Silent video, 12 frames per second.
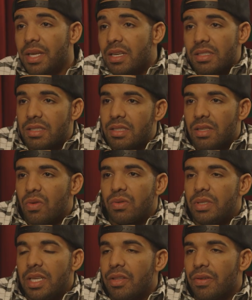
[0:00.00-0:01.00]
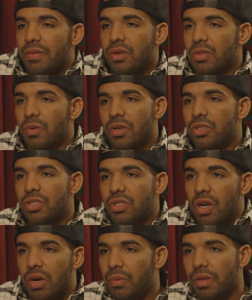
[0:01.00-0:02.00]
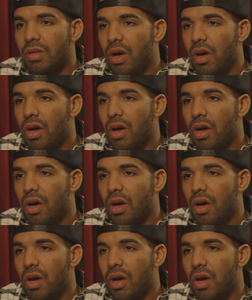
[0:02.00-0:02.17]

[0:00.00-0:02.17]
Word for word: because though neither of those words start with